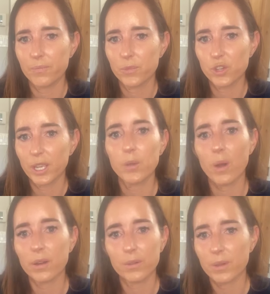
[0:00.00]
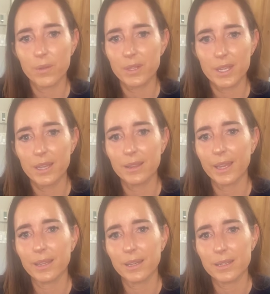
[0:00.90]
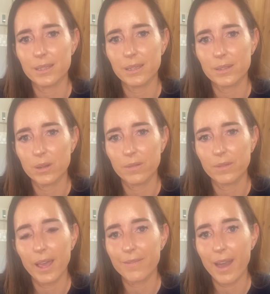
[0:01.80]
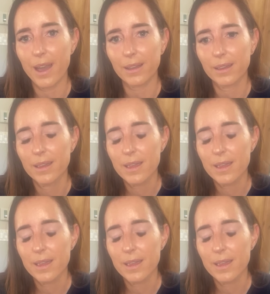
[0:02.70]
drinking water throughout the day, like an easy sort of life hack.